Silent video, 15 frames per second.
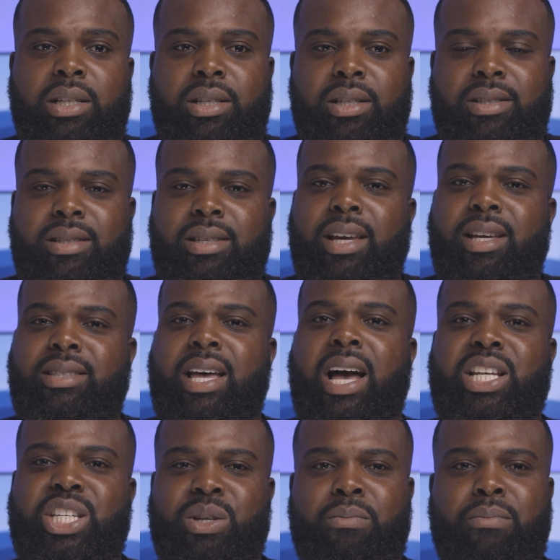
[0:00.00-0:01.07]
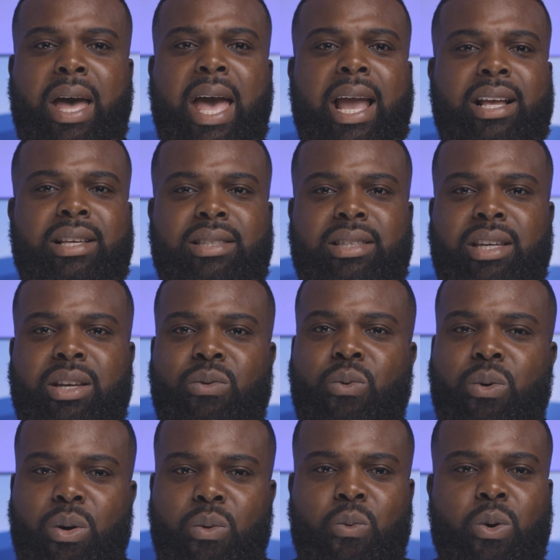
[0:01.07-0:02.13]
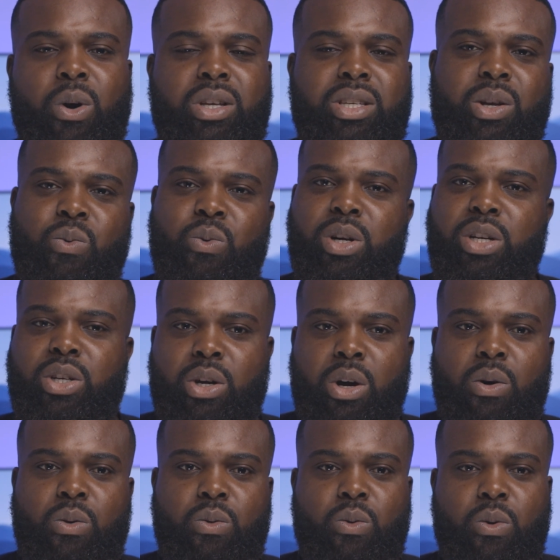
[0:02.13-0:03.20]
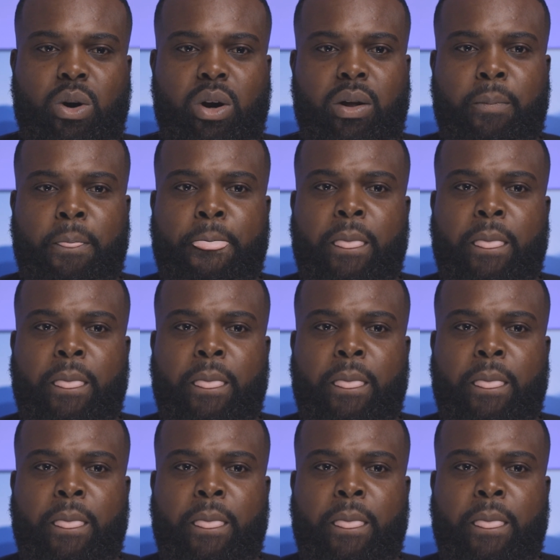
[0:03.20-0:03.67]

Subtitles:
Just test out your bag and see what works and what don't work.